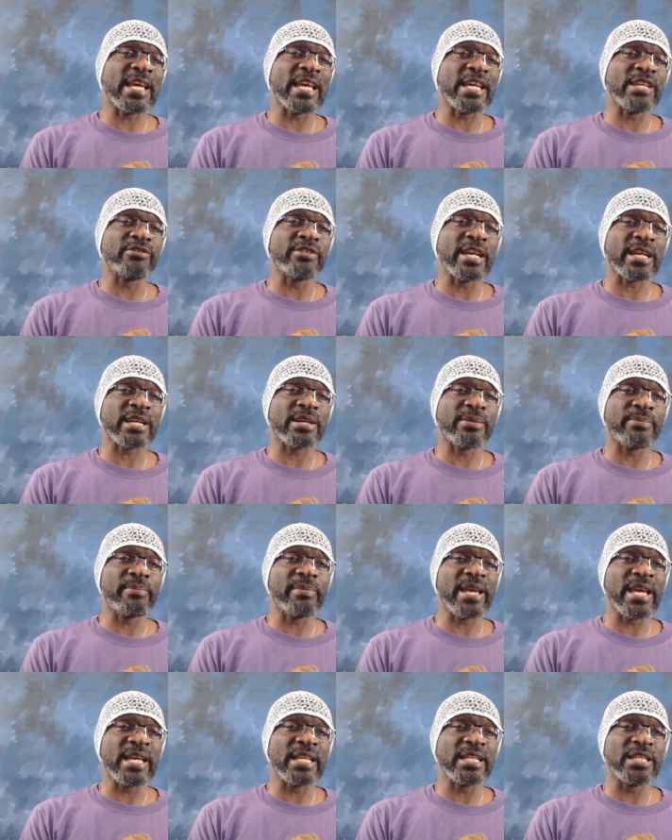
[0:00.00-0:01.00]
I
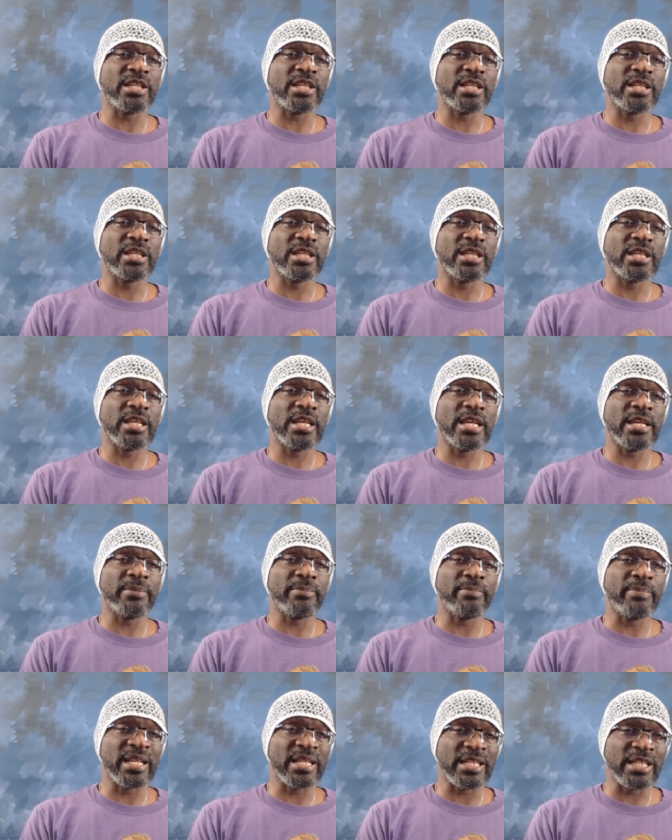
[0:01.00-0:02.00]
recommend
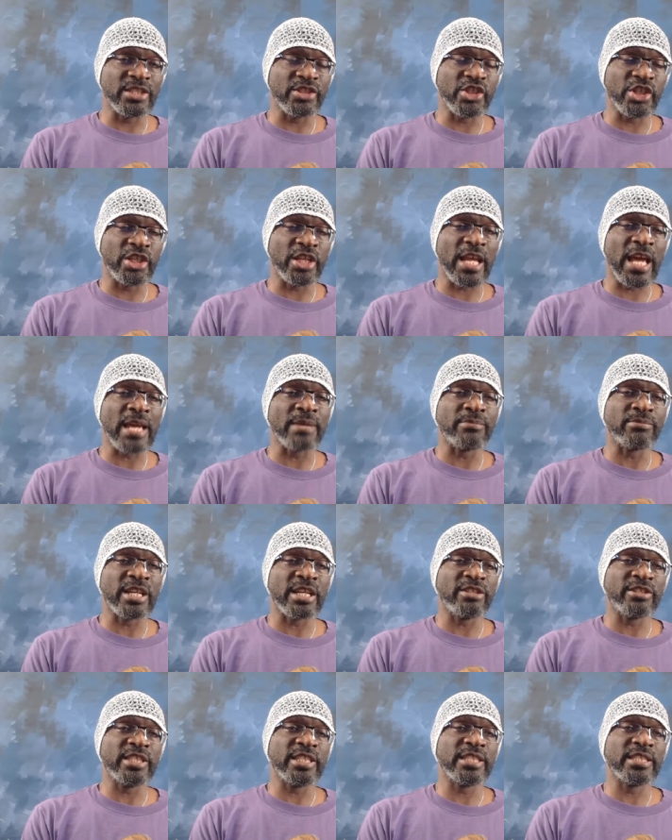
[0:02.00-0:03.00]
in building your
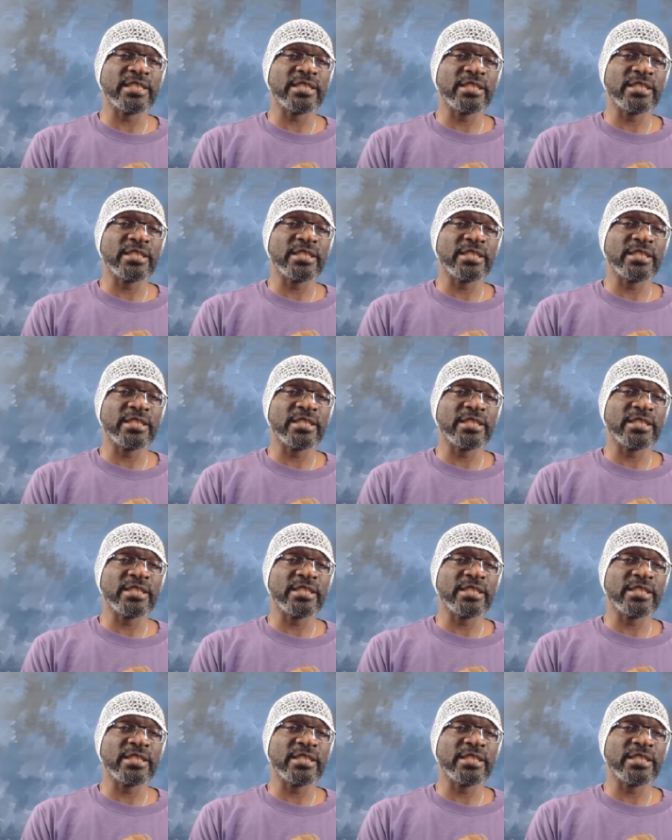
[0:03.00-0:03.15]
library,